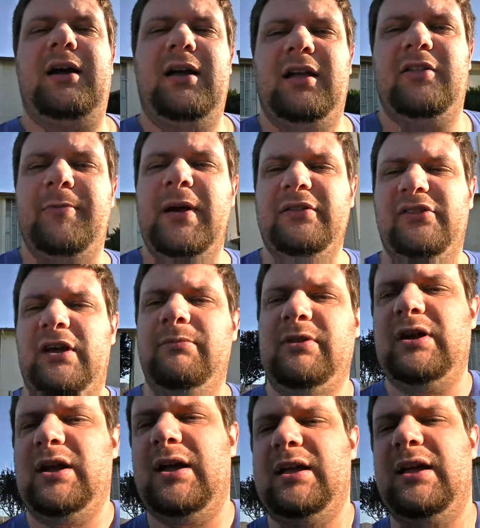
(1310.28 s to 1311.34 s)
It's about time that
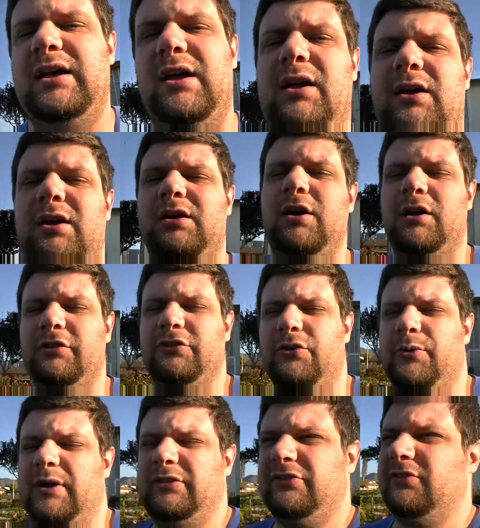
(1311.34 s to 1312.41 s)
I uh, call this
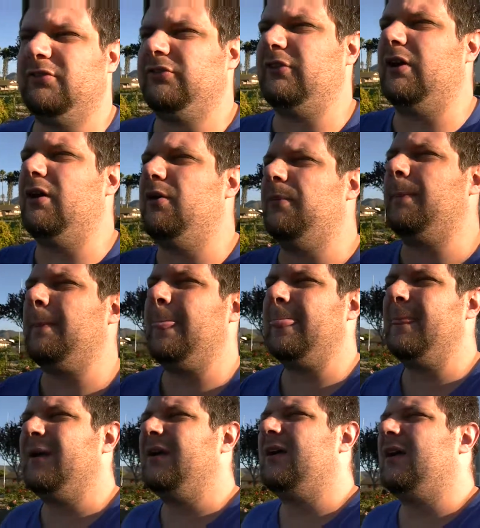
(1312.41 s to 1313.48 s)
quits, so
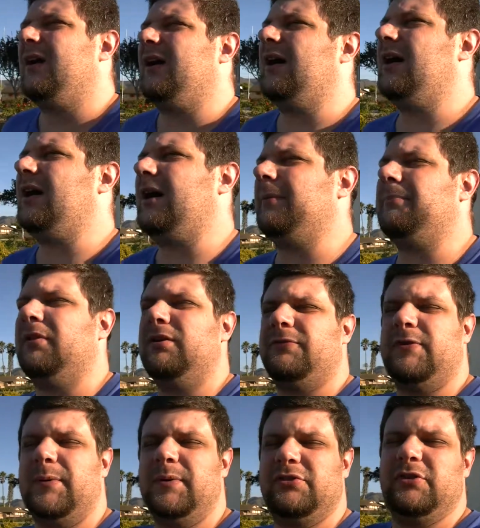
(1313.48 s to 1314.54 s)
um, look
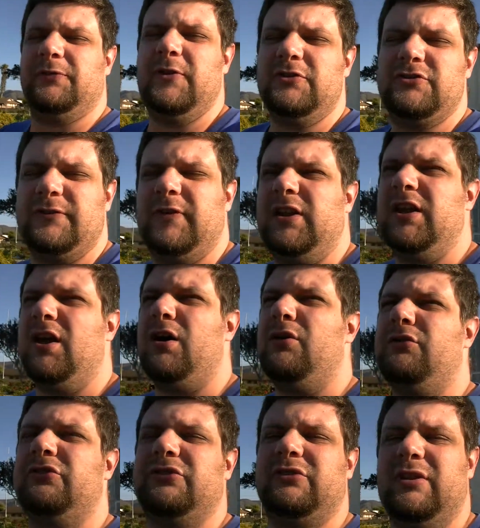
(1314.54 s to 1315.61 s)
forward to future videos.